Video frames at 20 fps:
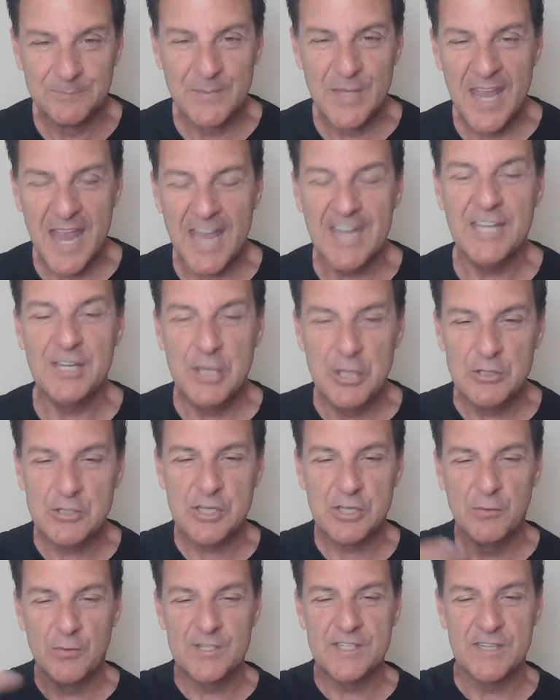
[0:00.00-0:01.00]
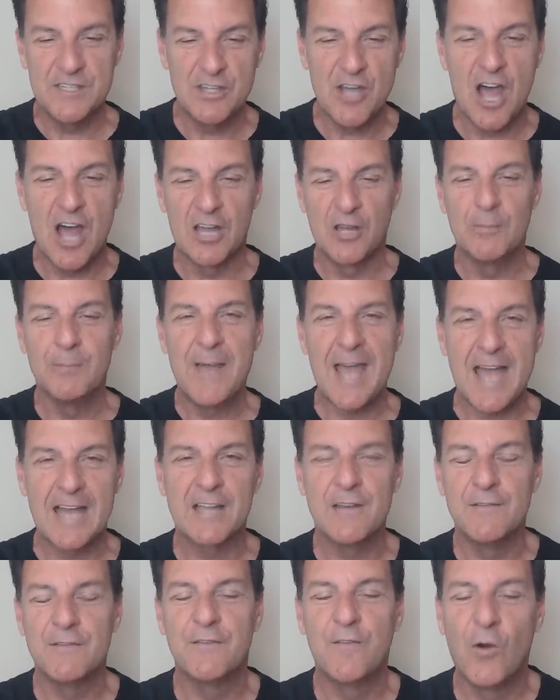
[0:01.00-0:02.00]
and it usually was a dollar
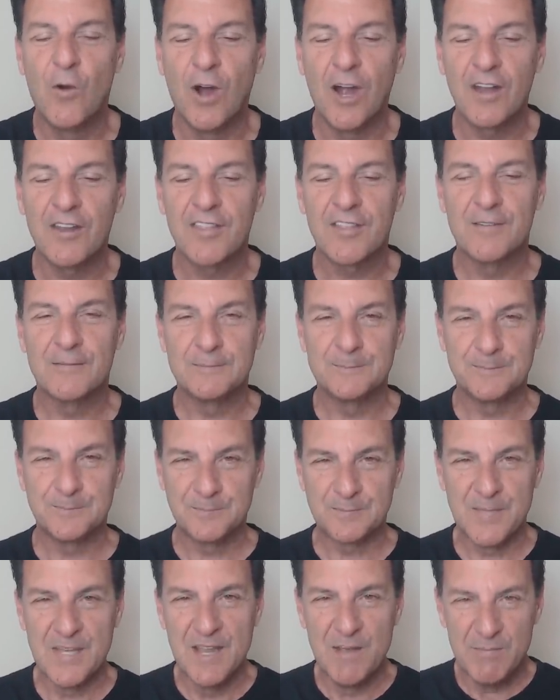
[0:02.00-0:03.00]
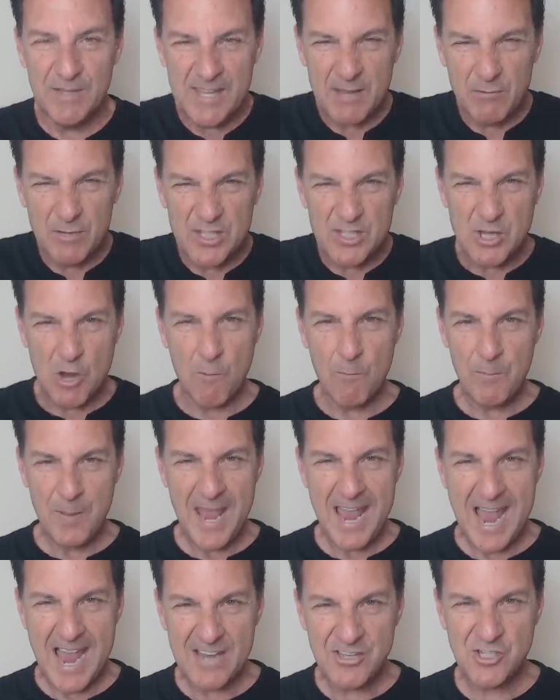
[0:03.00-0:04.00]
back and forth but they were so
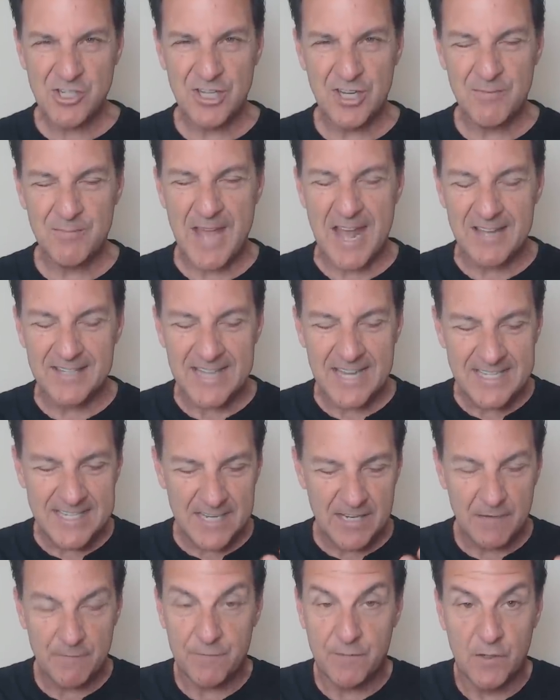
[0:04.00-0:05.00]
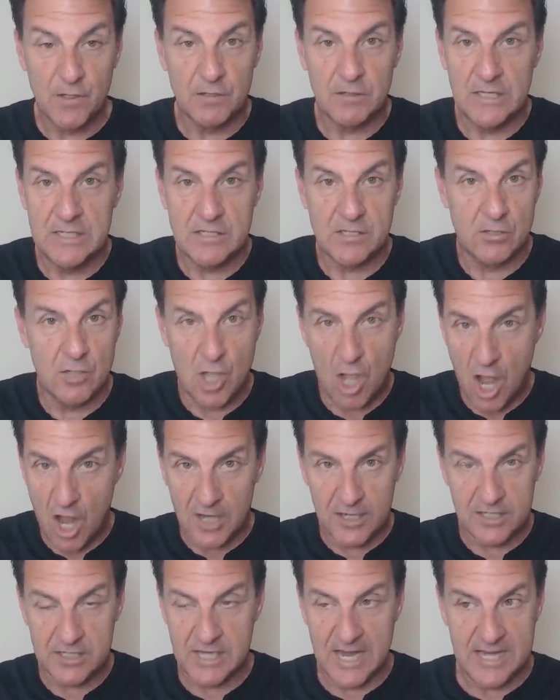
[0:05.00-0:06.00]
passionate about it they did it for as
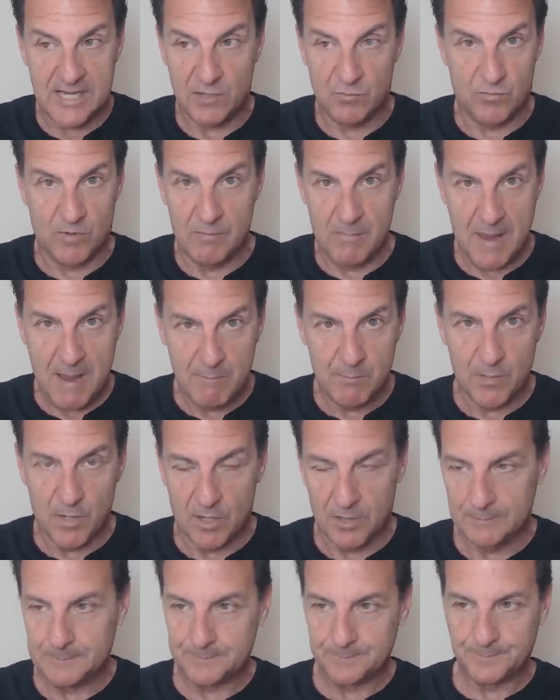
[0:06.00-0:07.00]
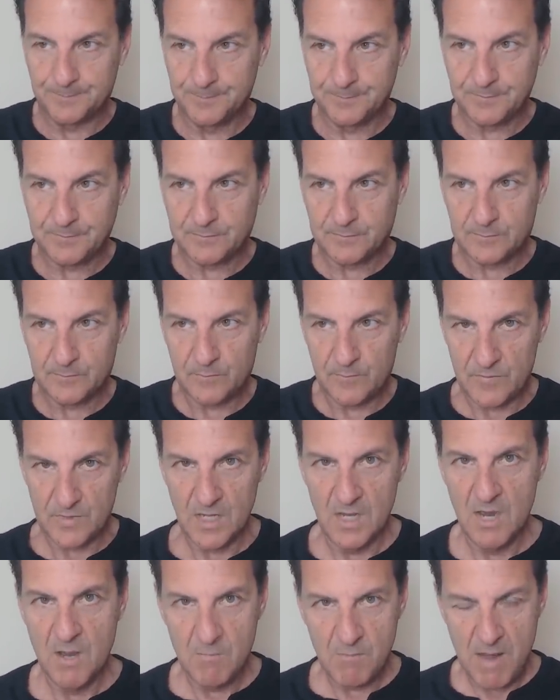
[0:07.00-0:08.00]
long as i could remember
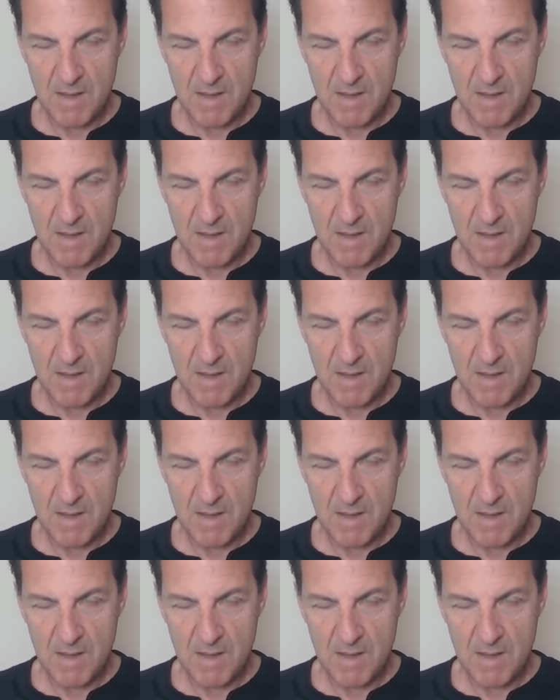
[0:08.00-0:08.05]
my